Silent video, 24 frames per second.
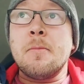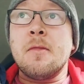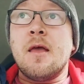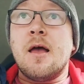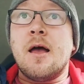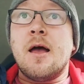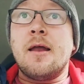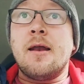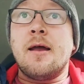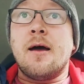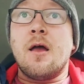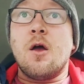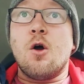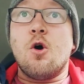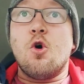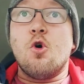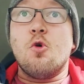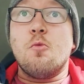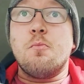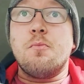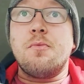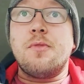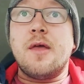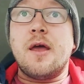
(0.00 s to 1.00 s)
and I
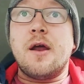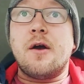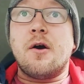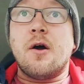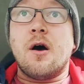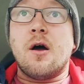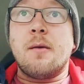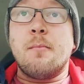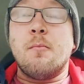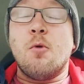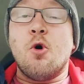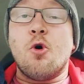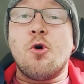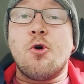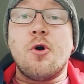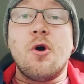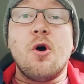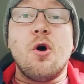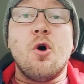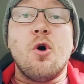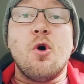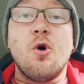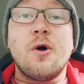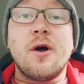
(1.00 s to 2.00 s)
hope there are more
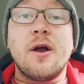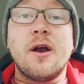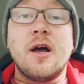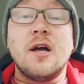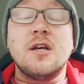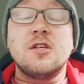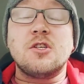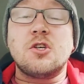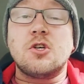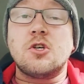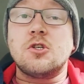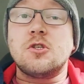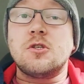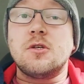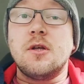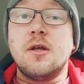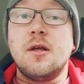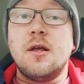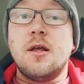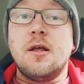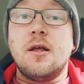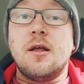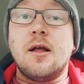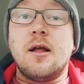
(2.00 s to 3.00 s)
organizers,
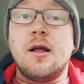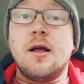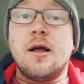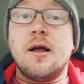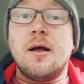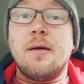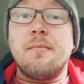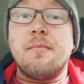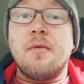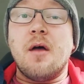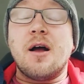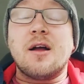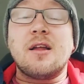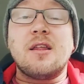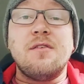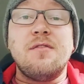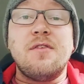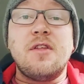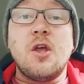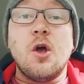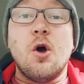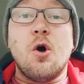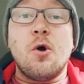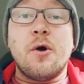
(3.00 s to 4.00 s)
um,
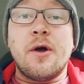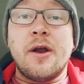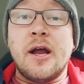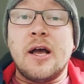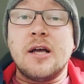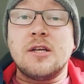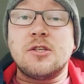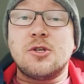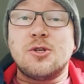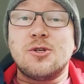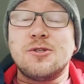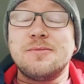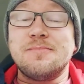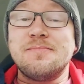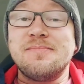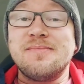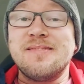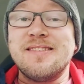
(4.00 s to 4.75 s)
activity organizers.